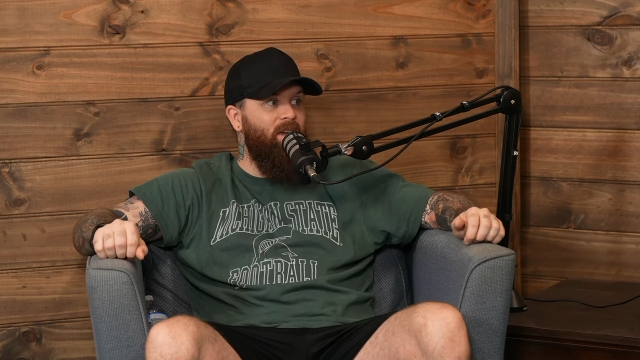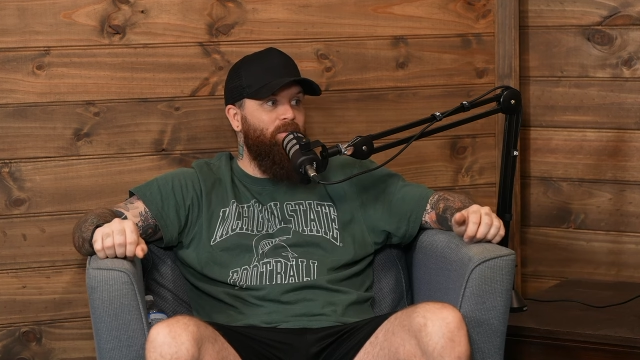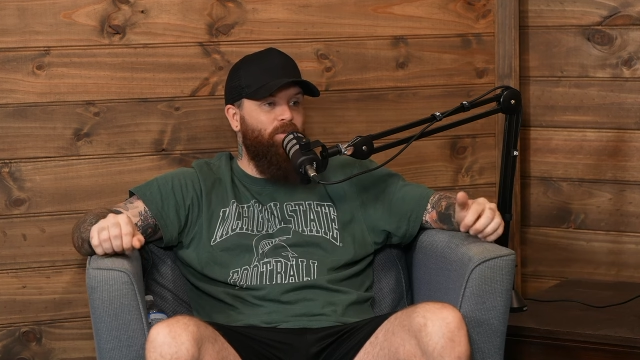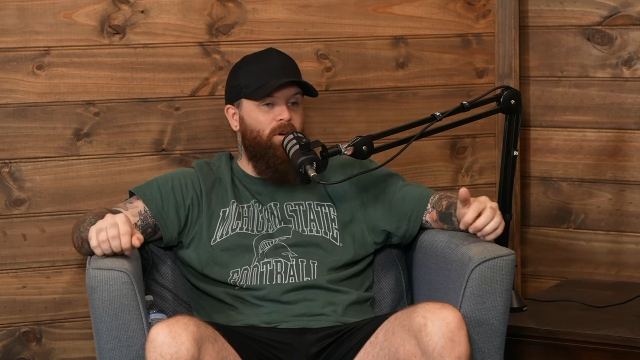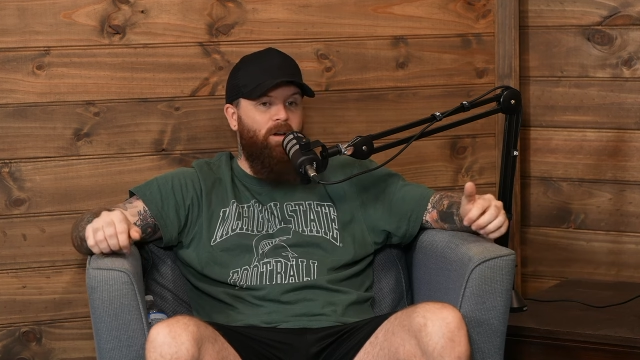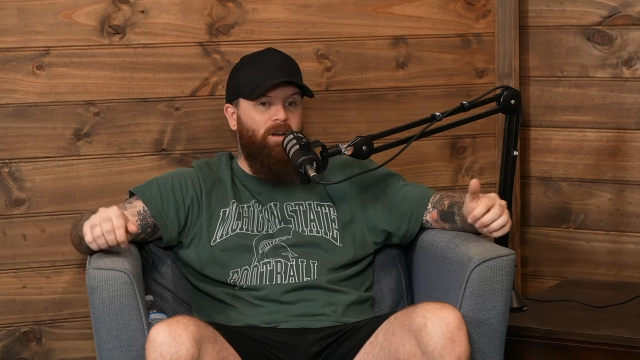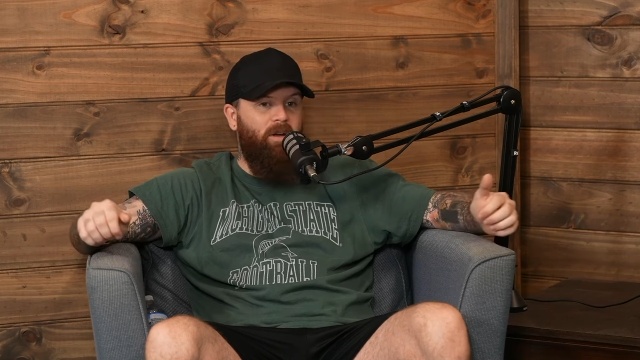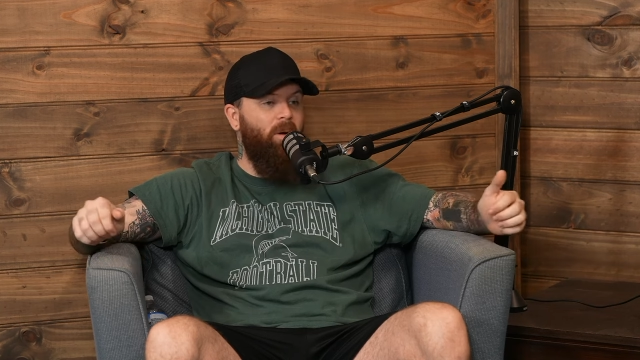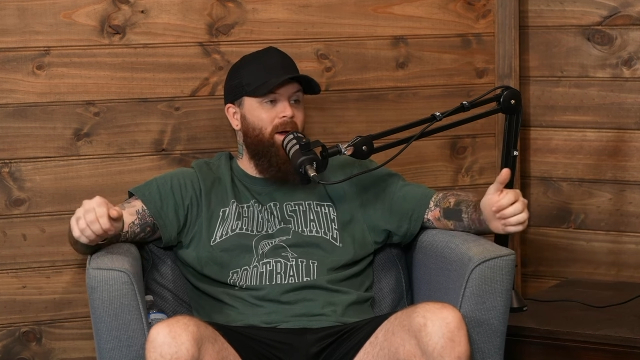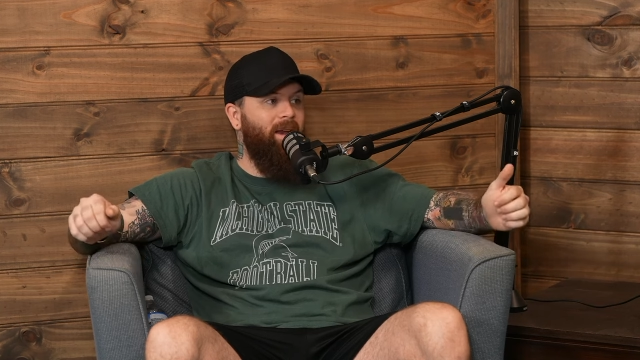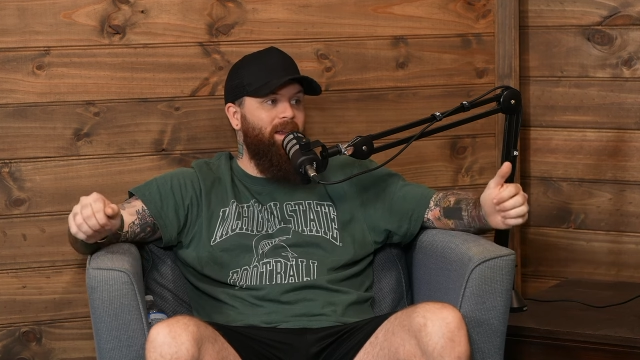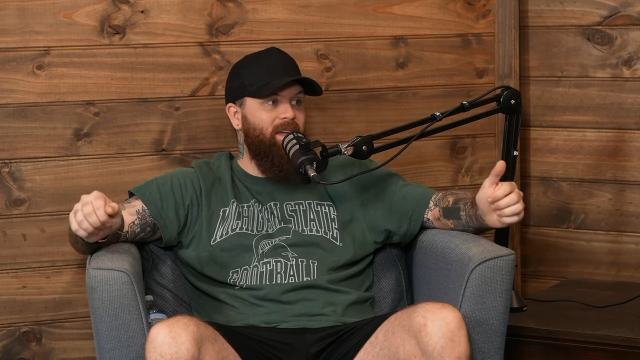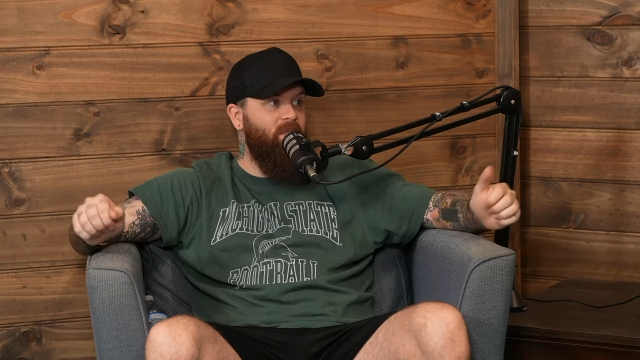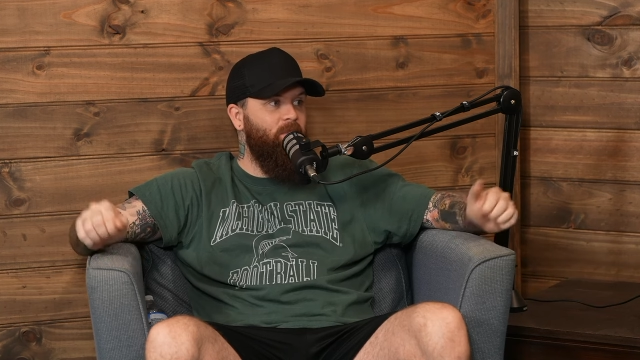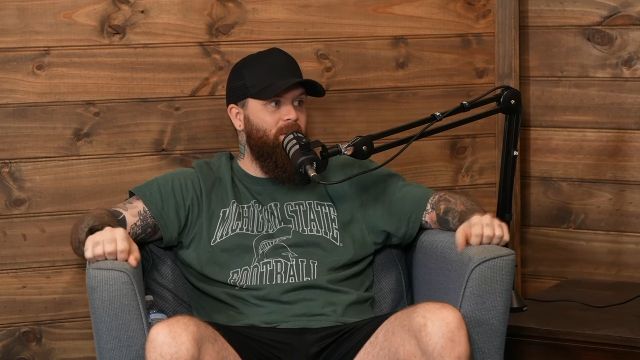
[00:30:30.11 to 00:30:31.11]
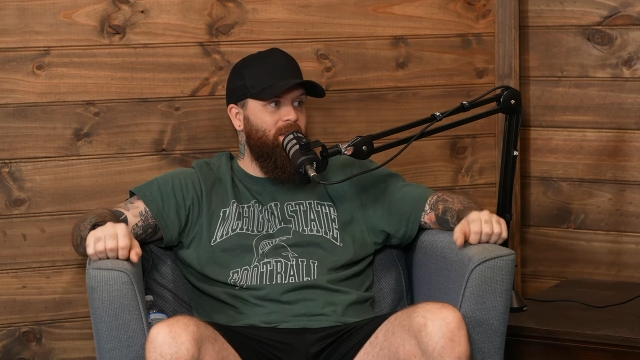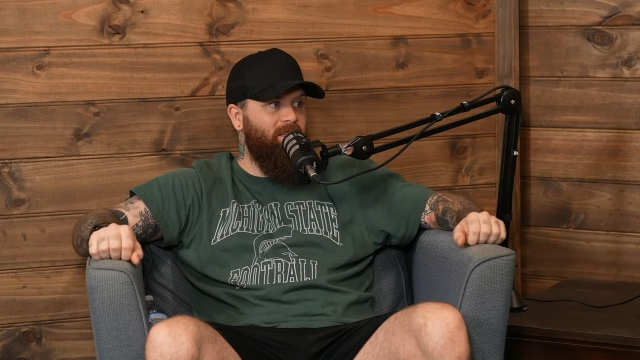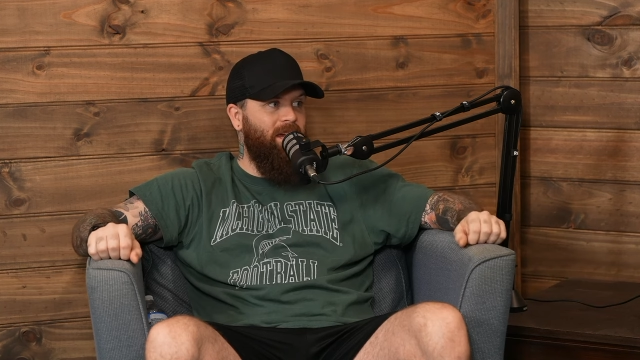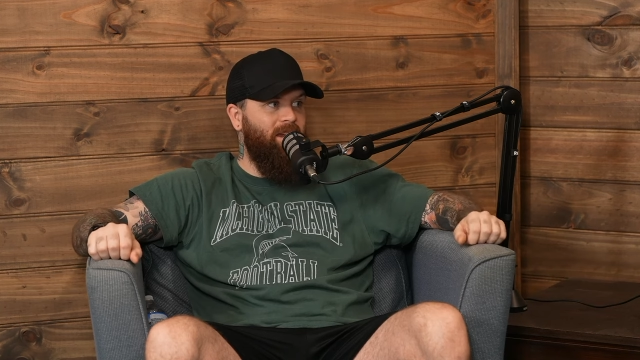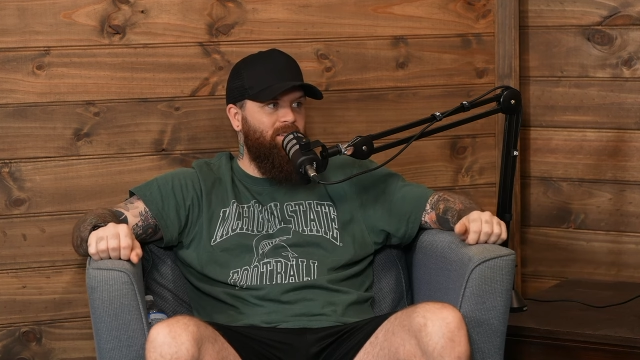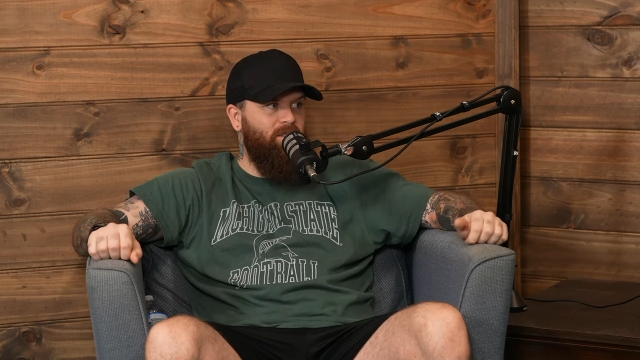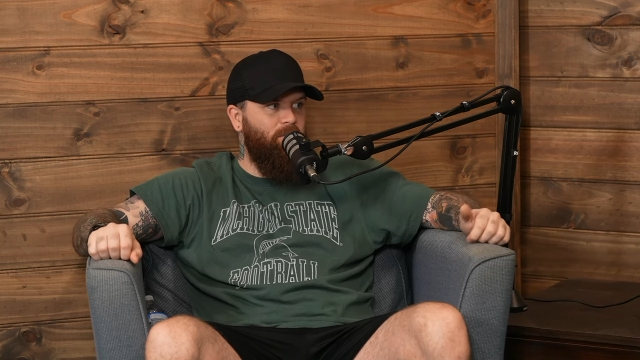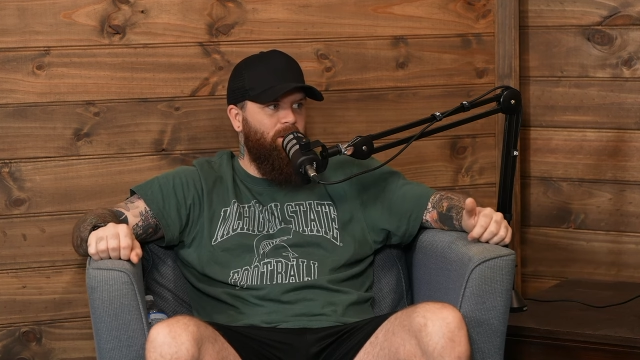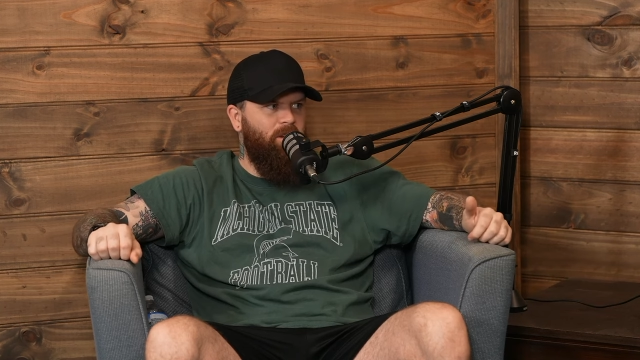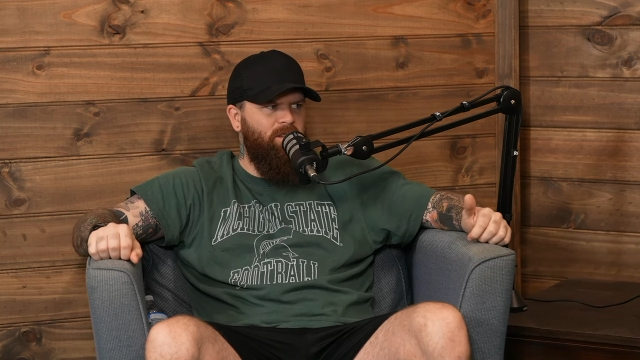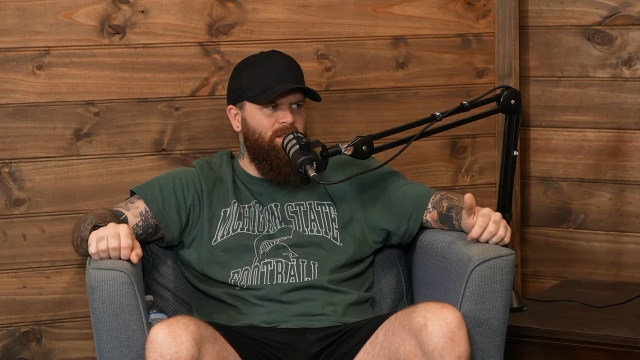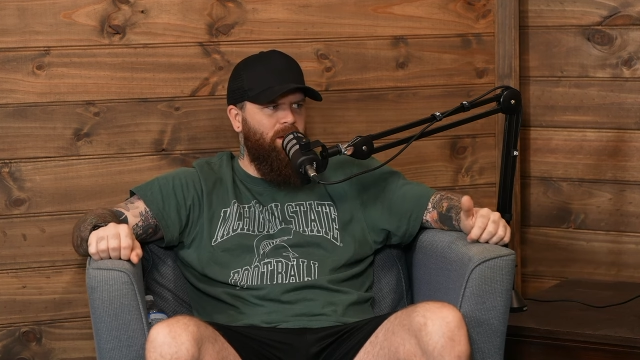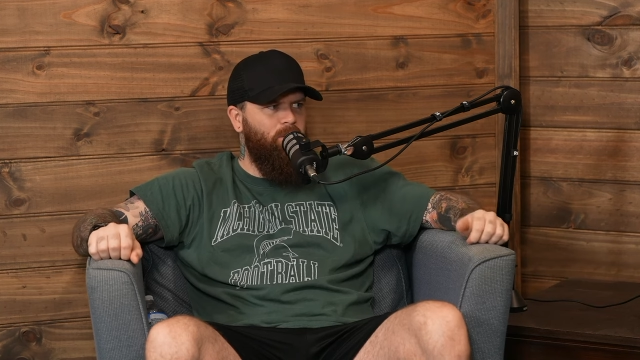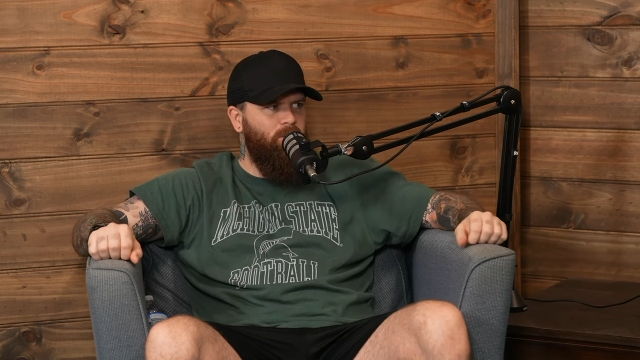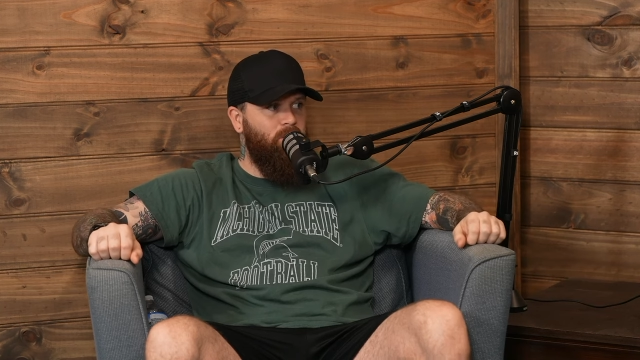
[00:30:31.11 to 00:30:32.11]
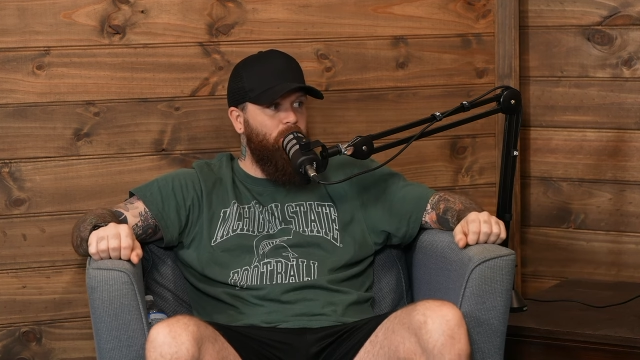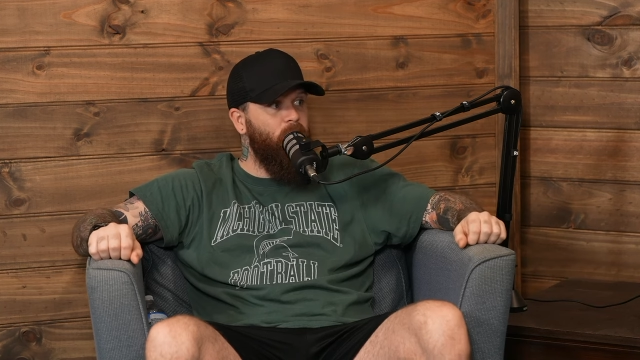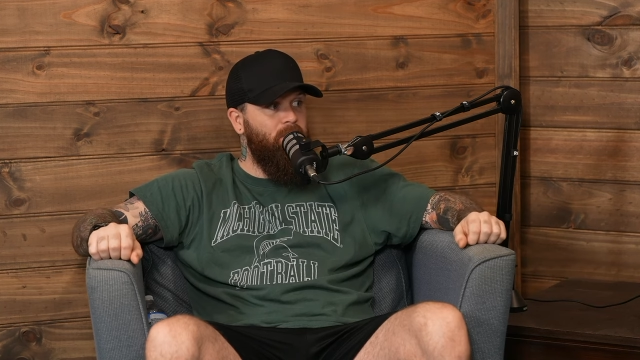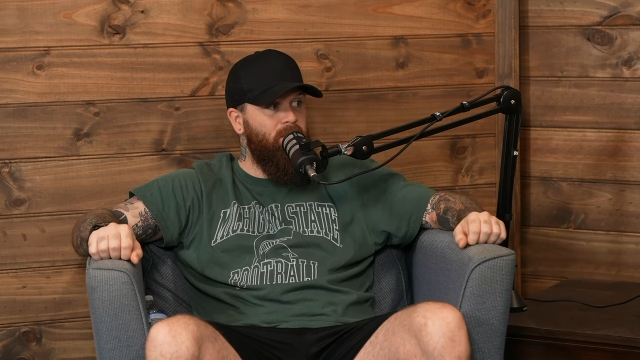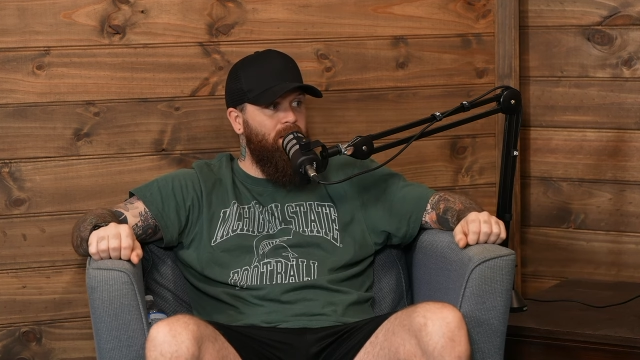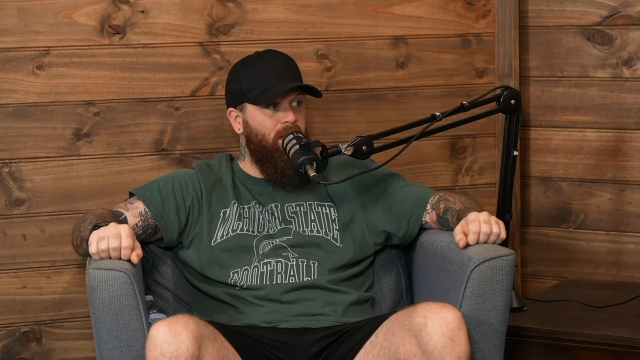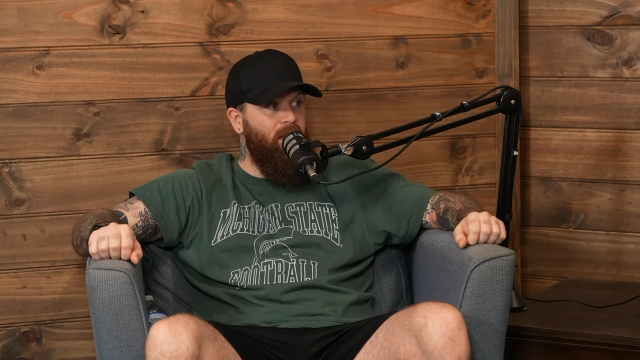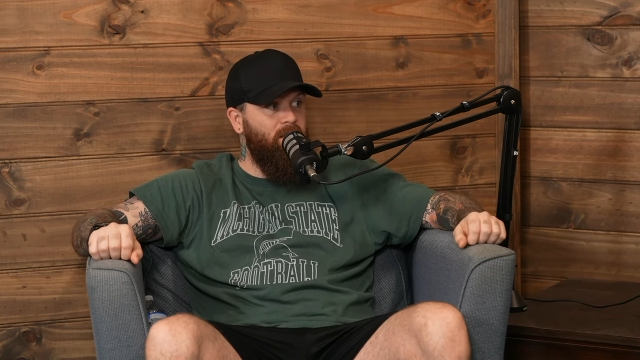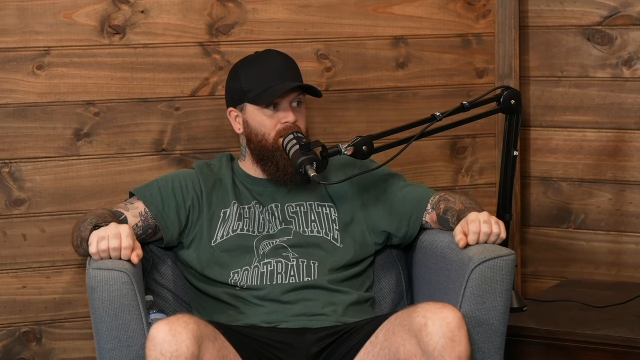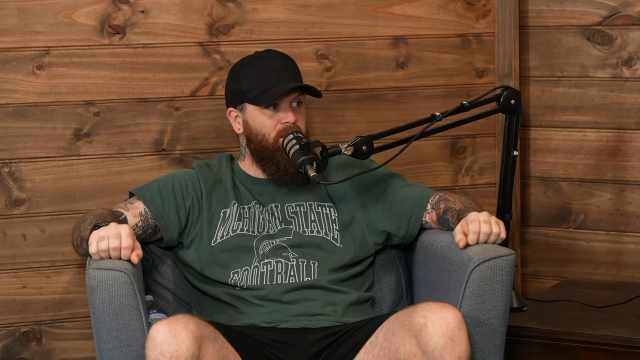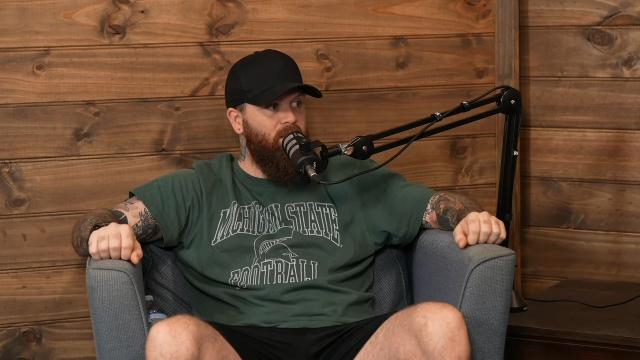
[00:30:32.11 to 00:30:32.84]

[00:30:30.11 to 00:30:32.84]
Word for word: finding a way to get the best out of them because they were superstars.